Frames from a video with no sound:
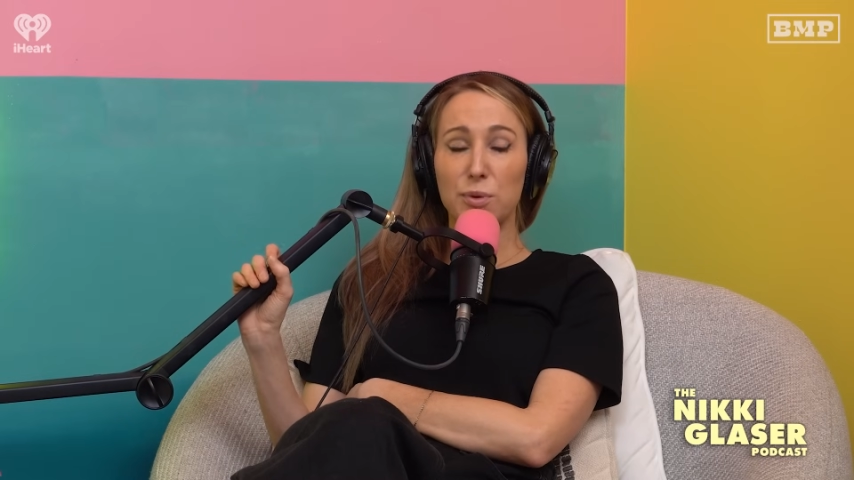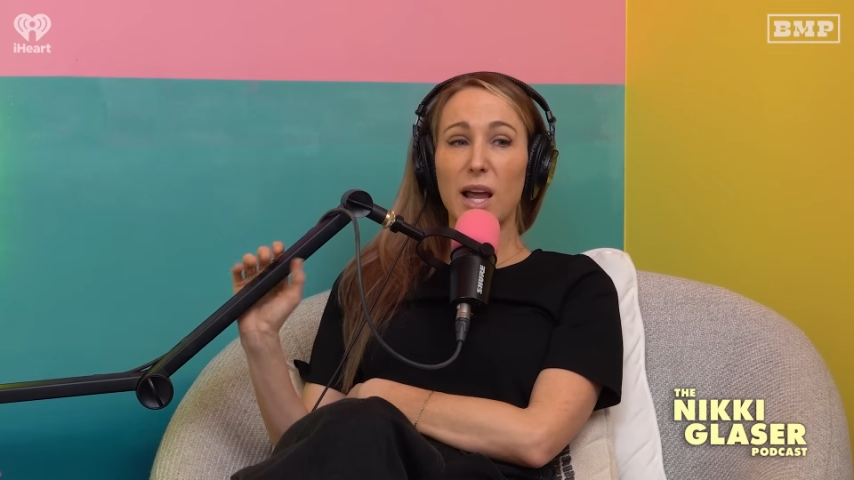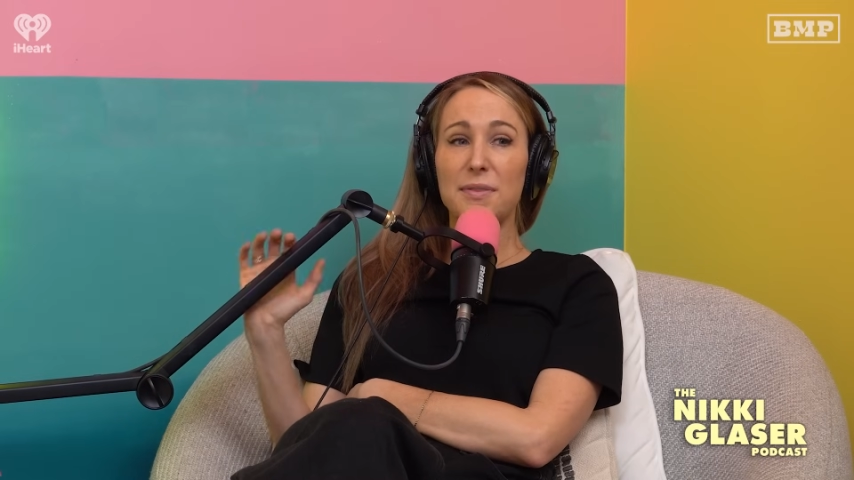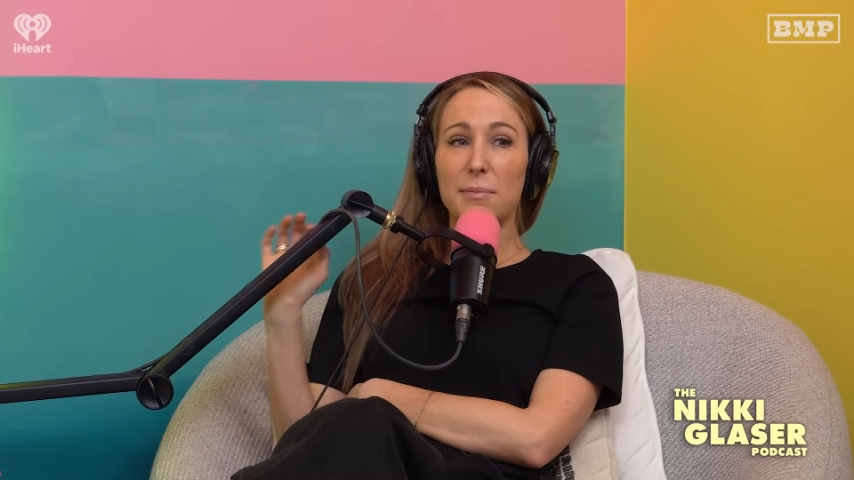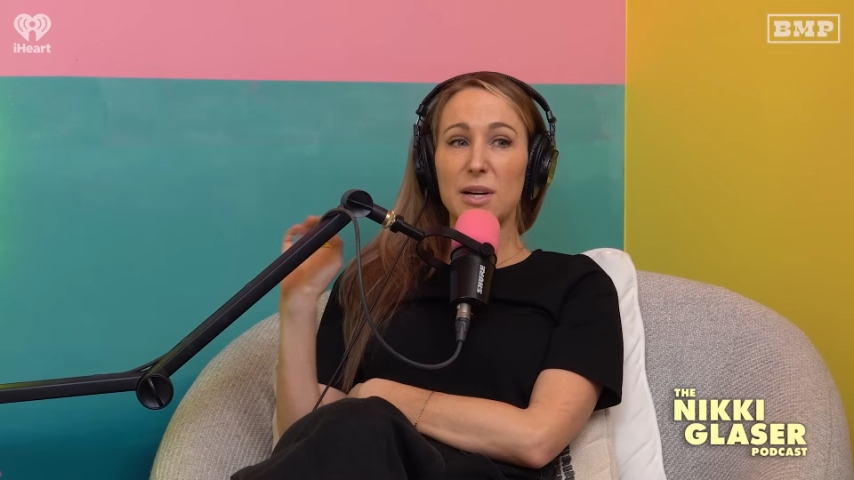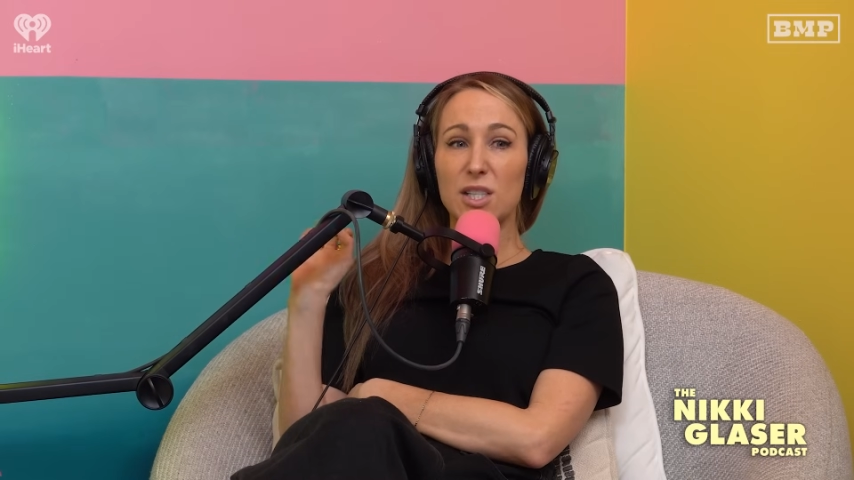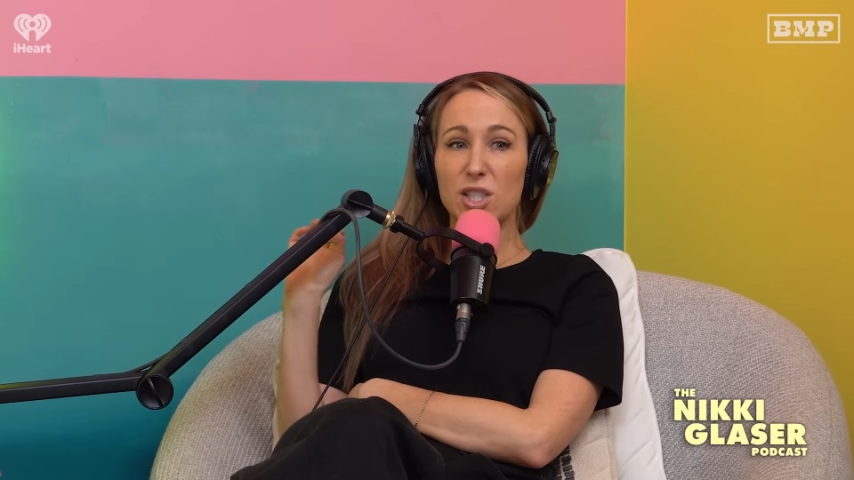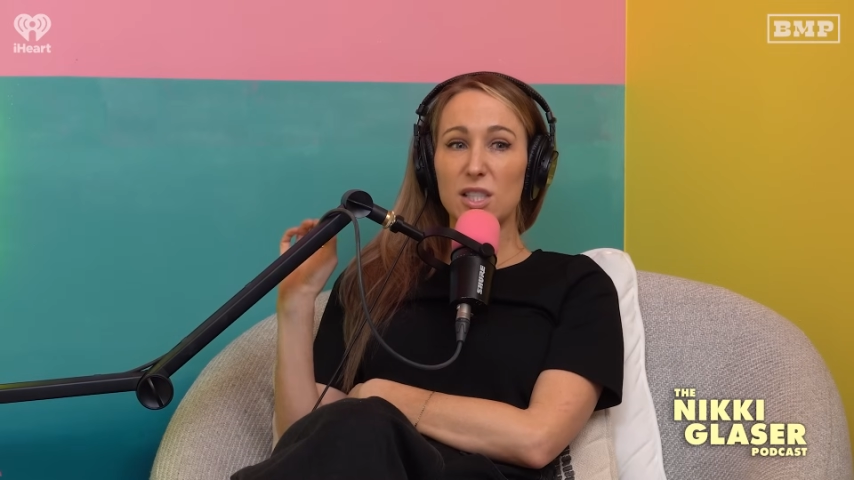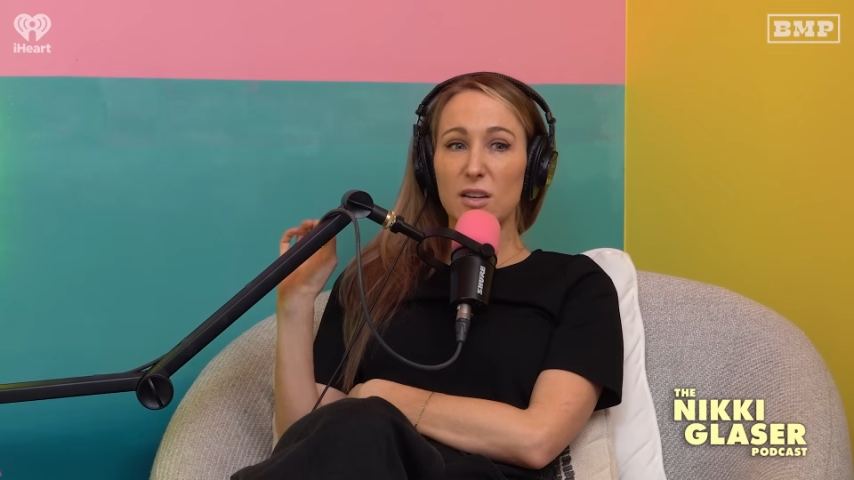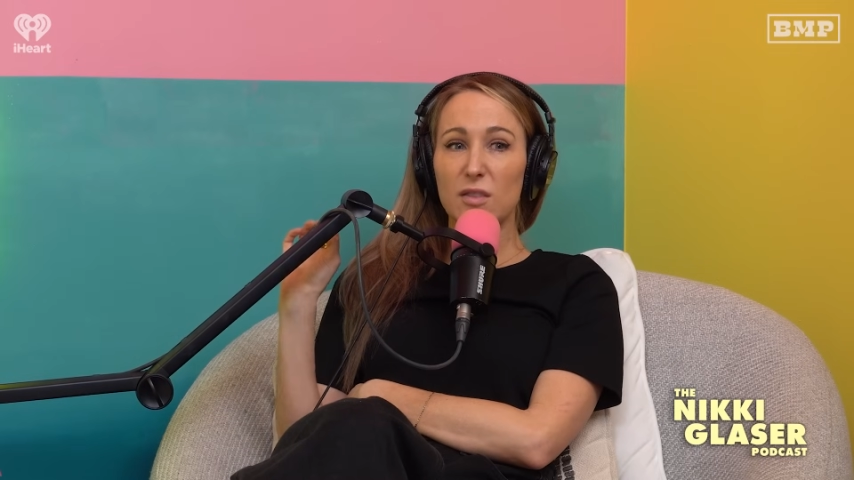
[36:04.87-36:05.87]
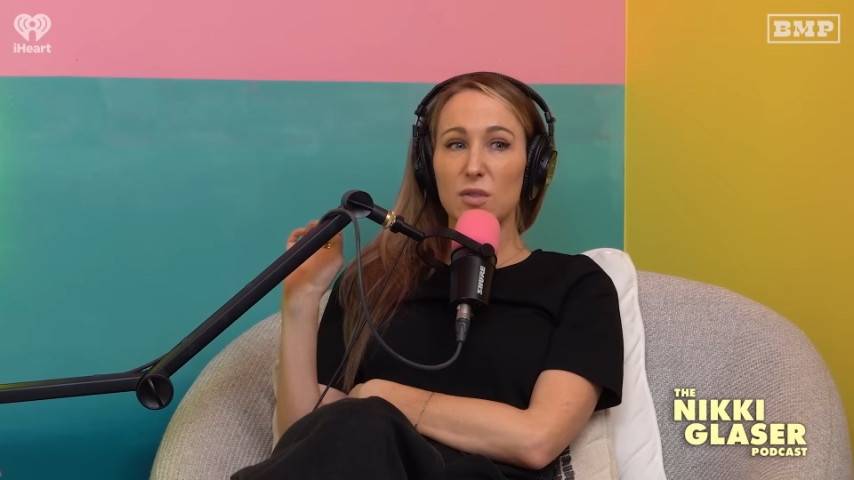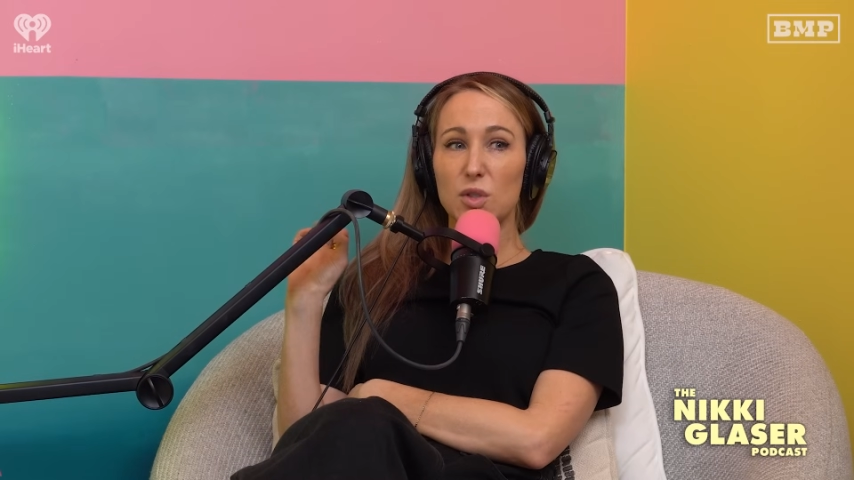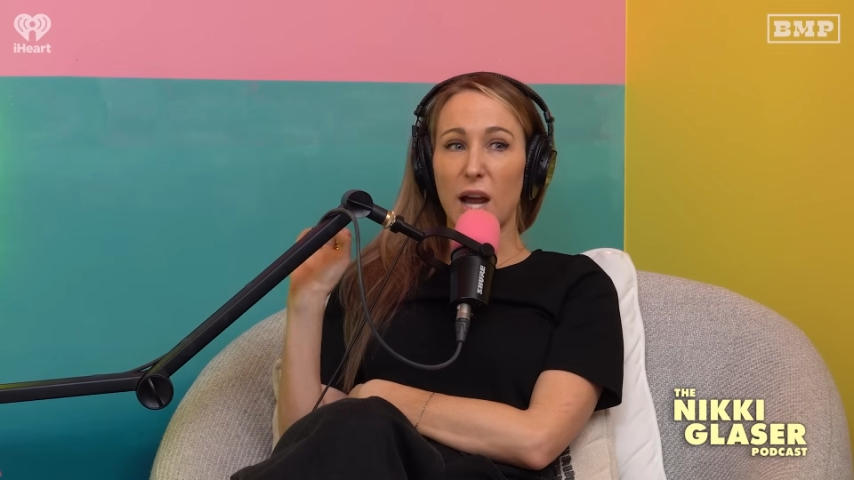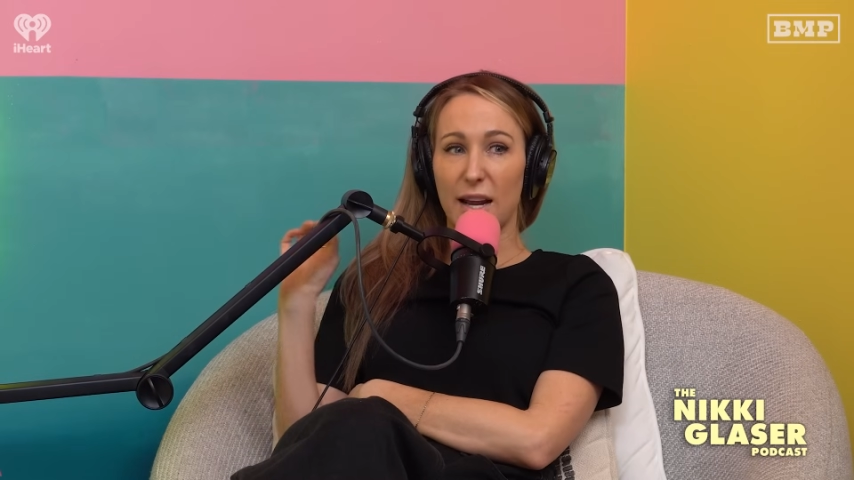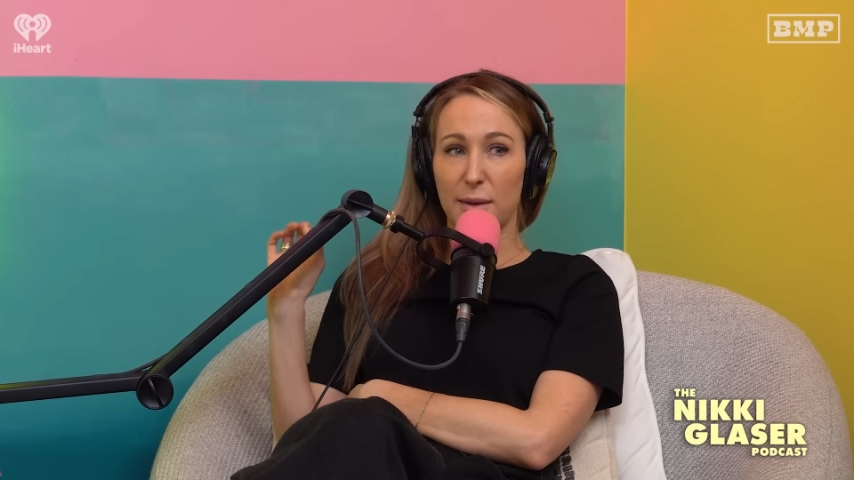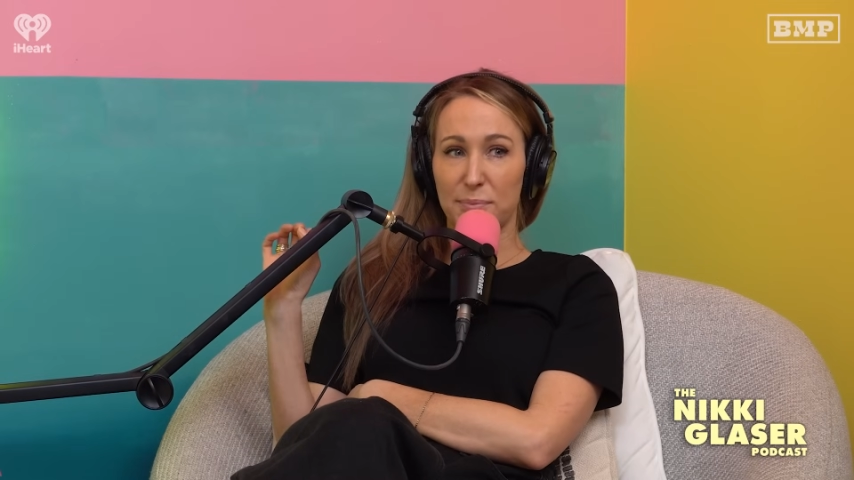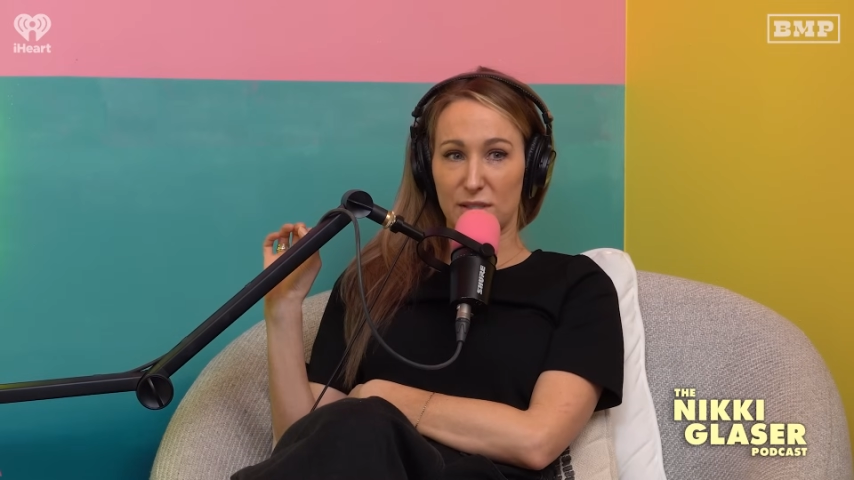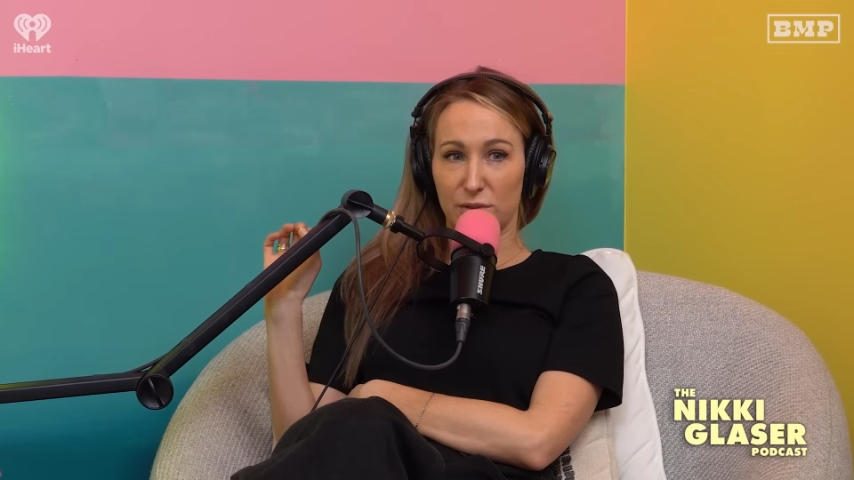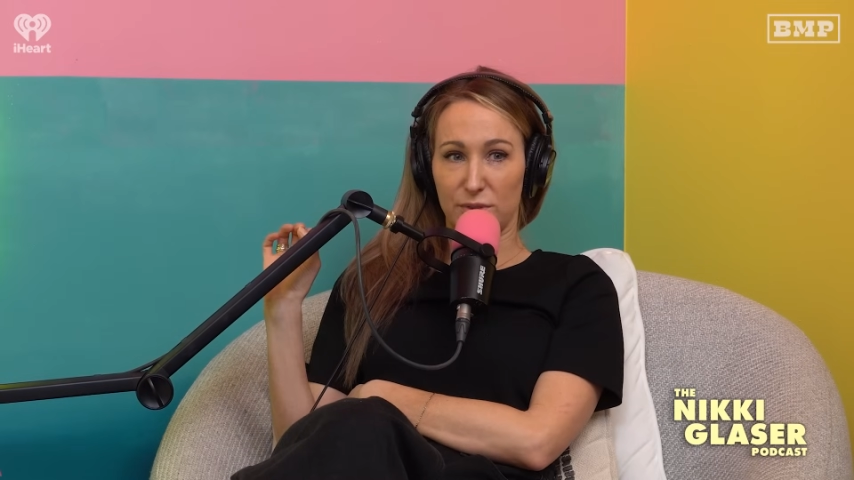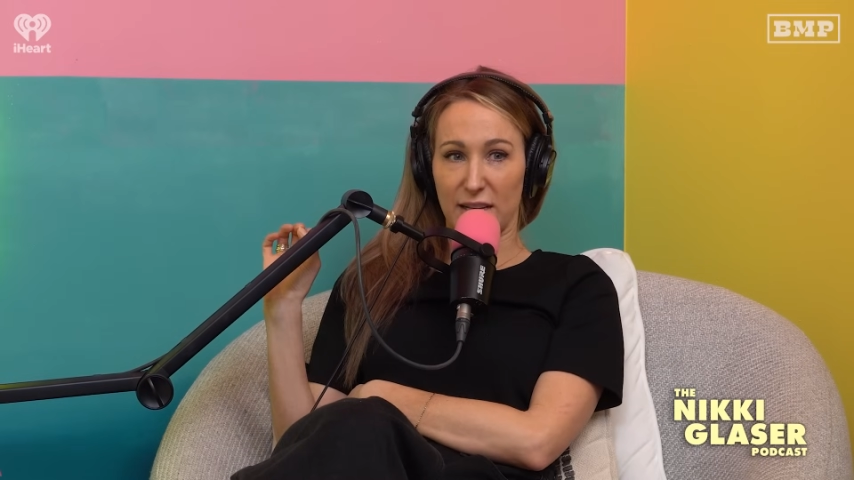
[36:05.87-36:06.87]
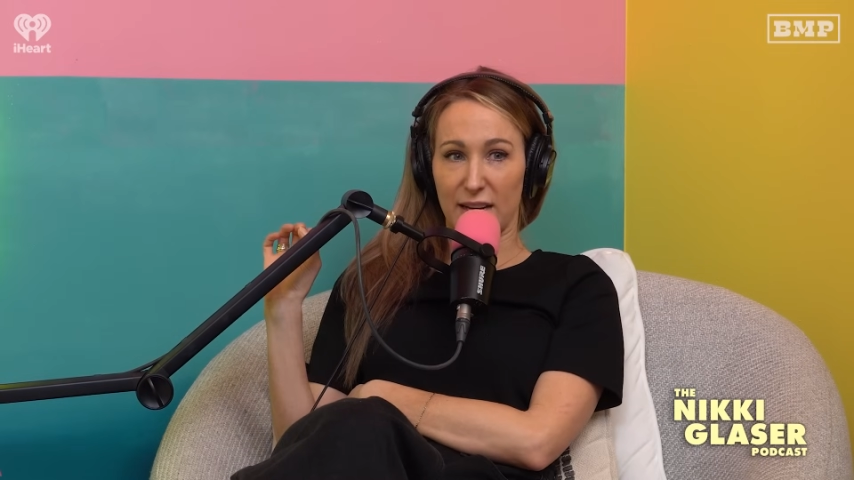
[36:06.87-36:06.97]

I'm going to just tie up this loose